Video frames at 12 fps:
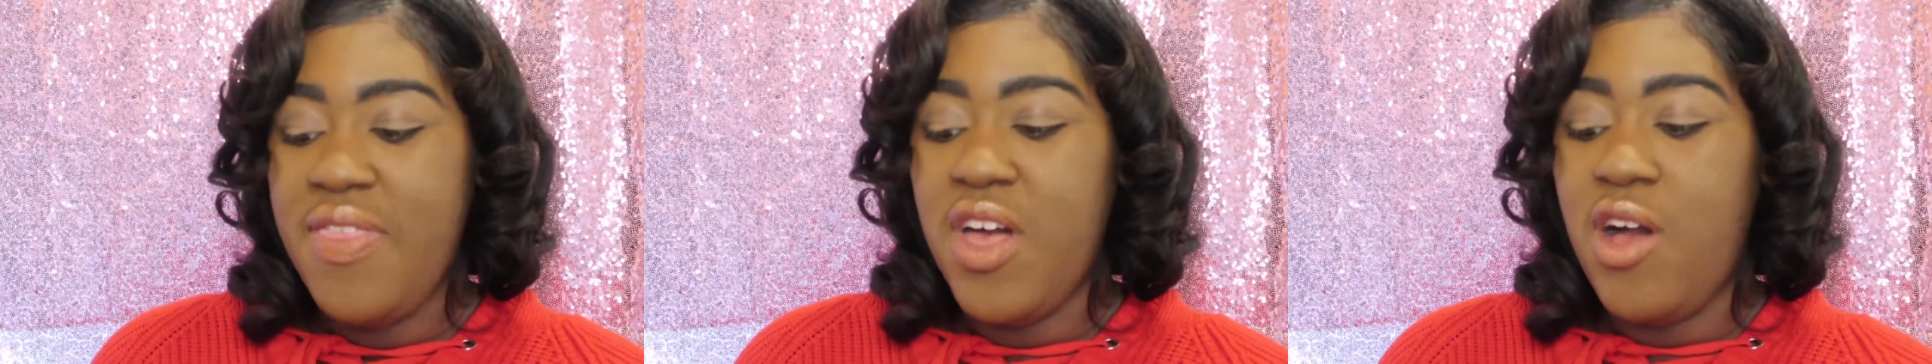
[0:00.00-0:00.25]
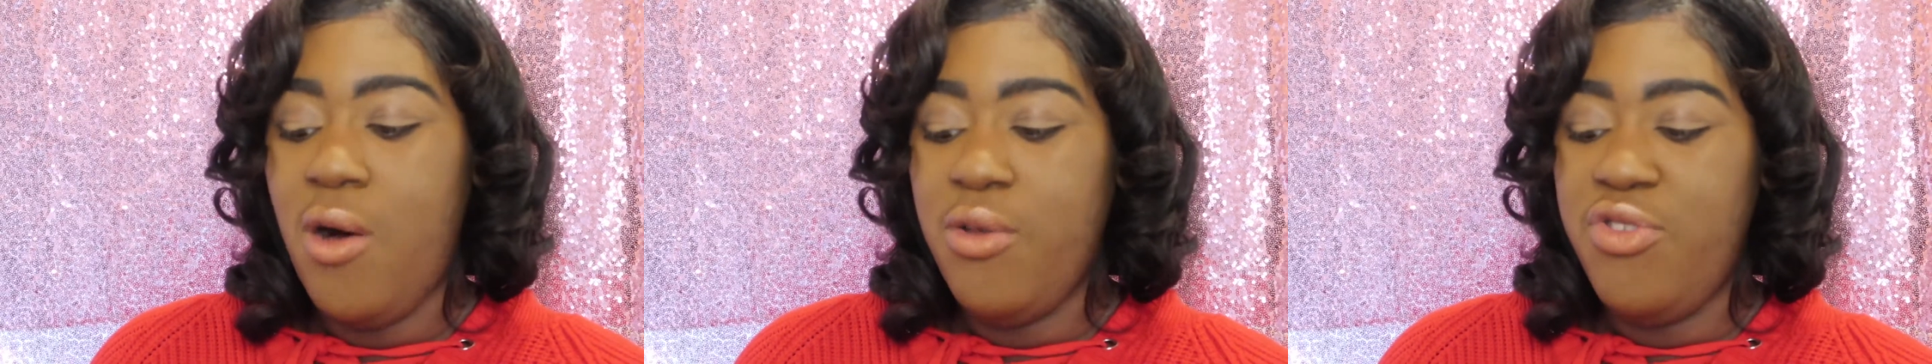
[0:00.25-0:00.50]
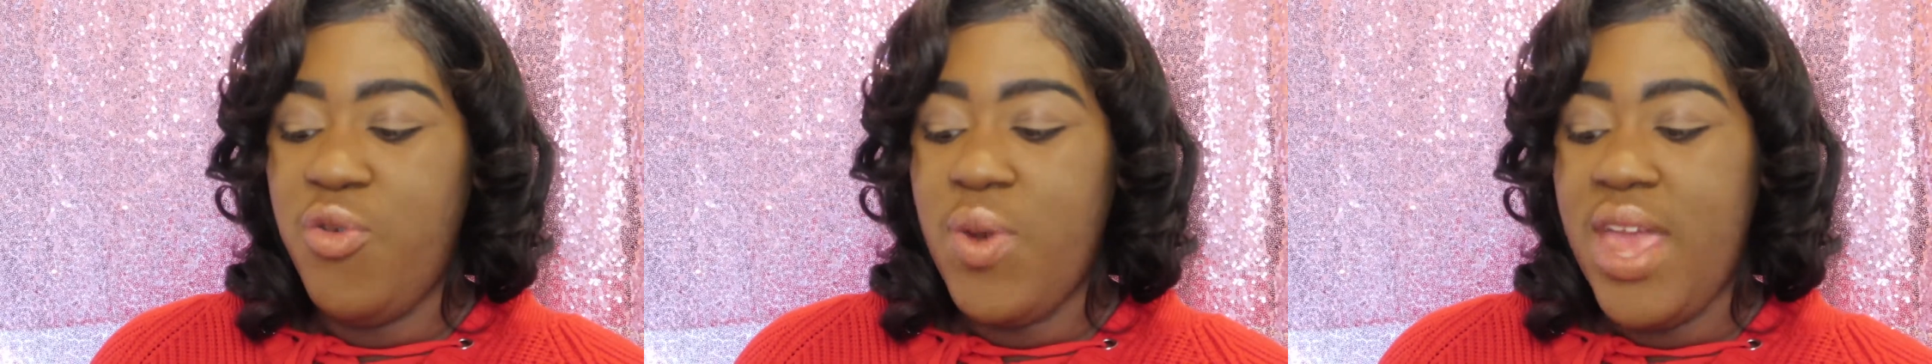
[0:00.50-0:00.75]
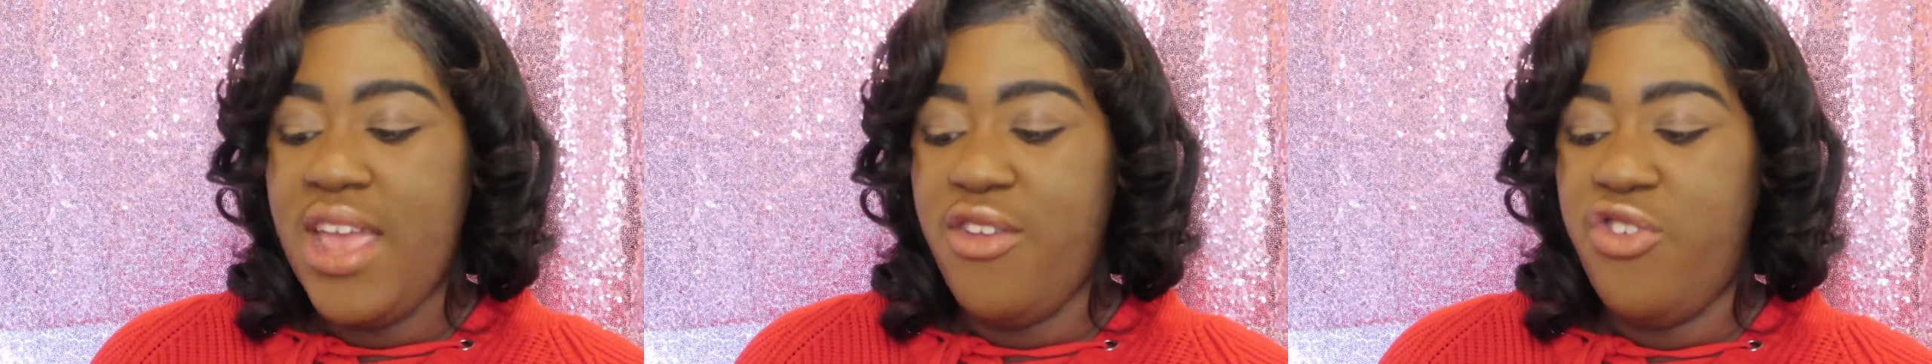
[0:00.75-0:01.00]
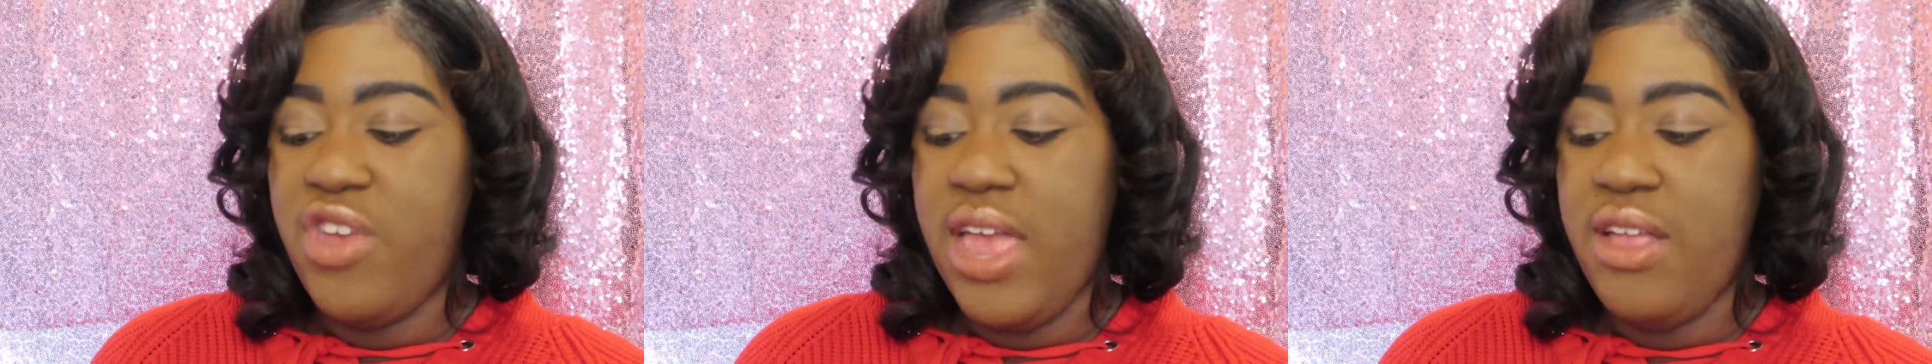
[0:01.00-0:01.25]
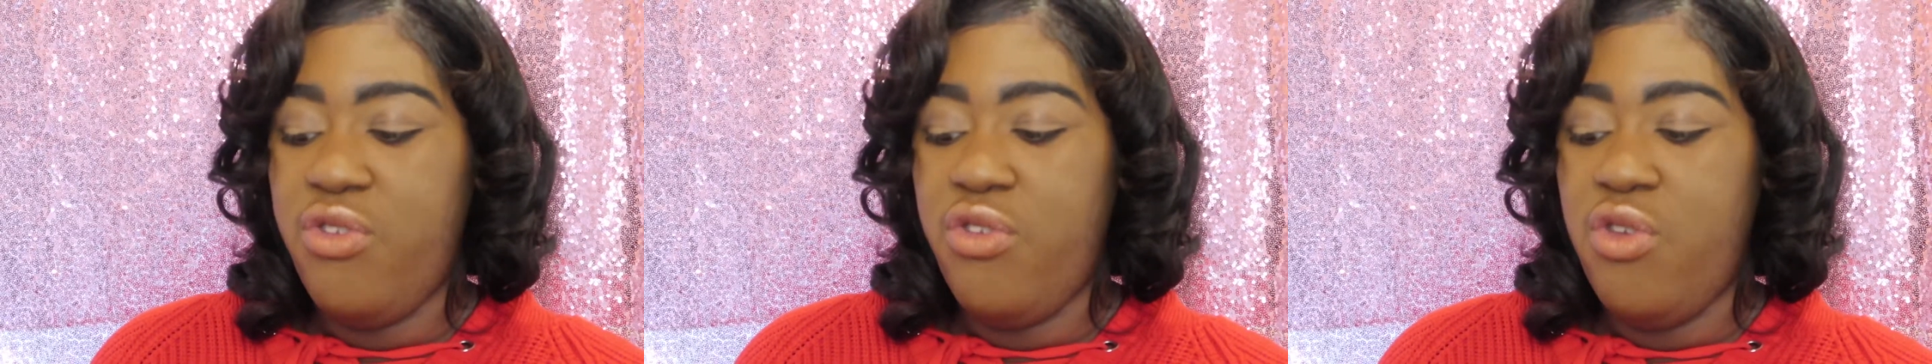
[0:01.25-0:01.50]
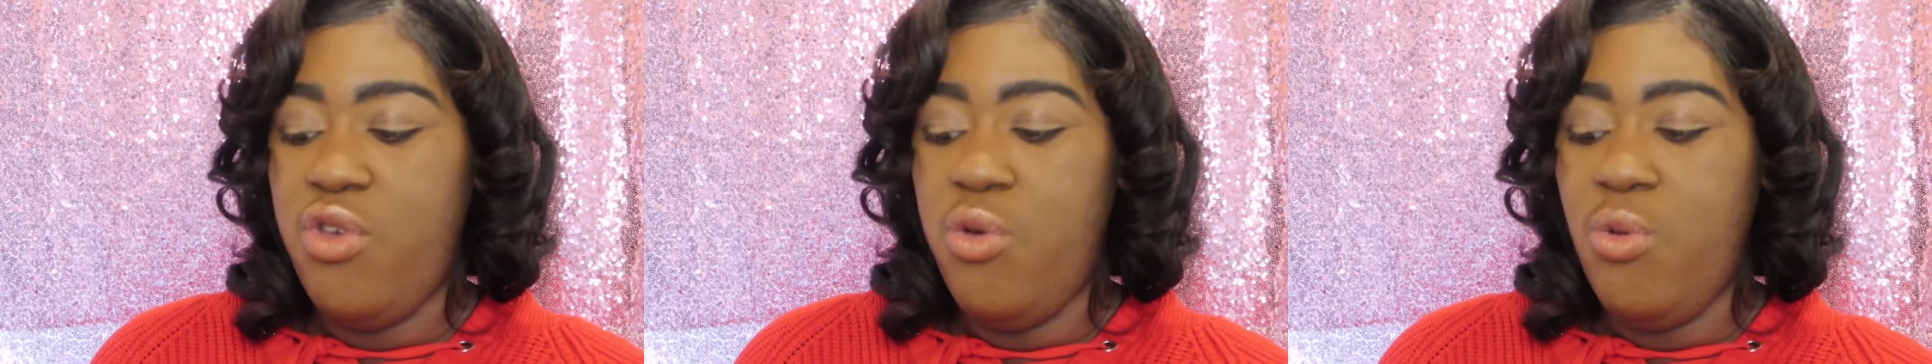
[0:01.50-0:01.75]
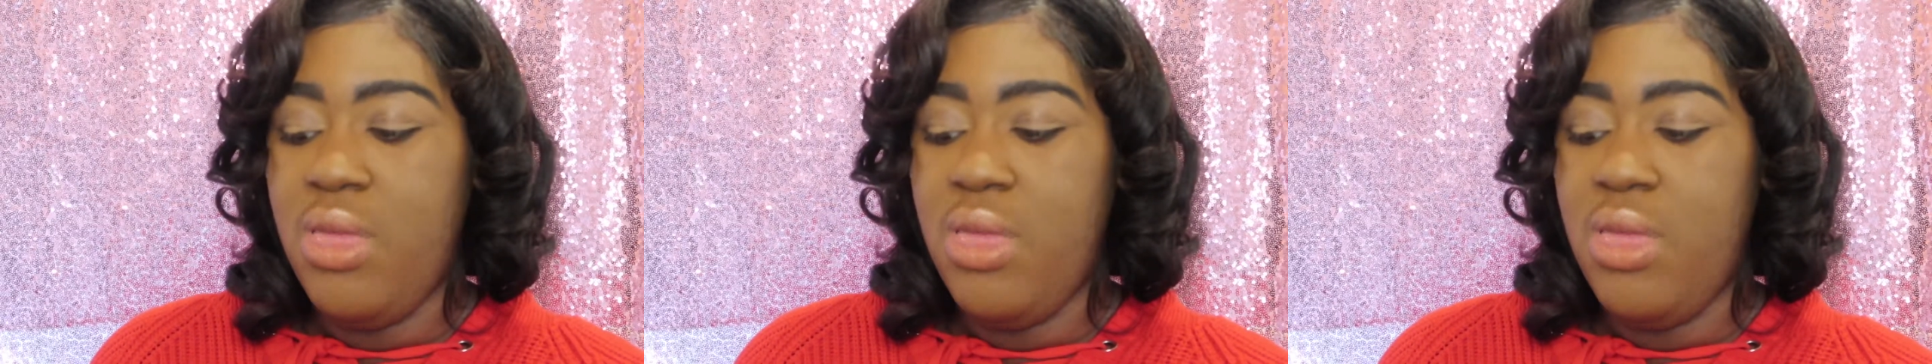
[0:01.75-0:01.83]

the go-to naked shades you